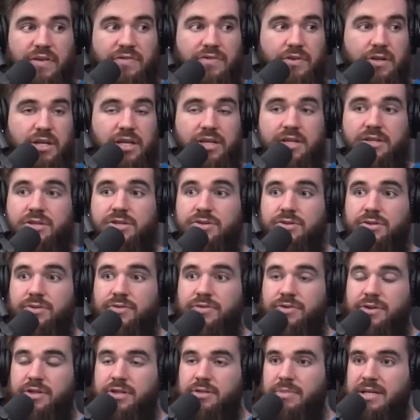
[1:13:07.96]
if you need a suit
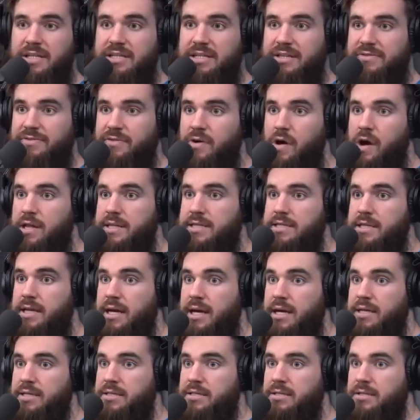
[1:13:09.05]
for your domestic violence
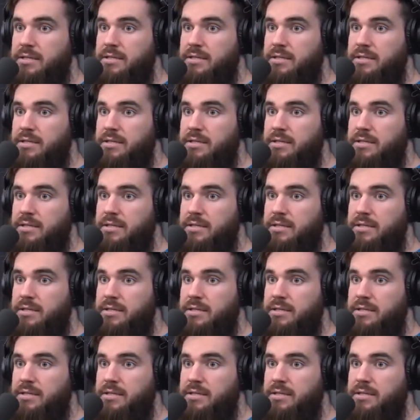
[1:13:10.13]
case,